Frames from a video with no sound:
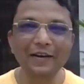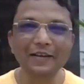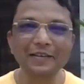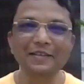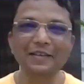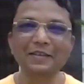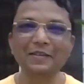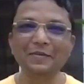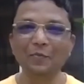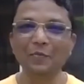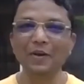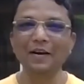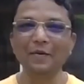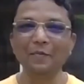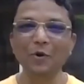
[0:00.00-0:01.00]
such
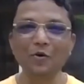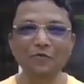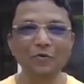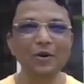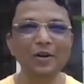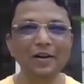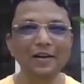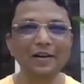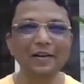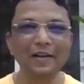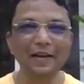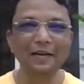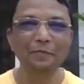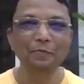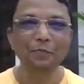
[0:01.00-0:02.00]
beautiful
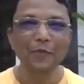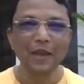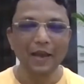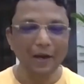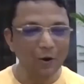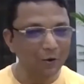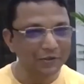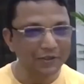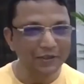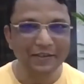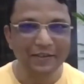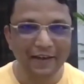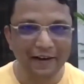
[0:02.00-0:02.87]
analogies,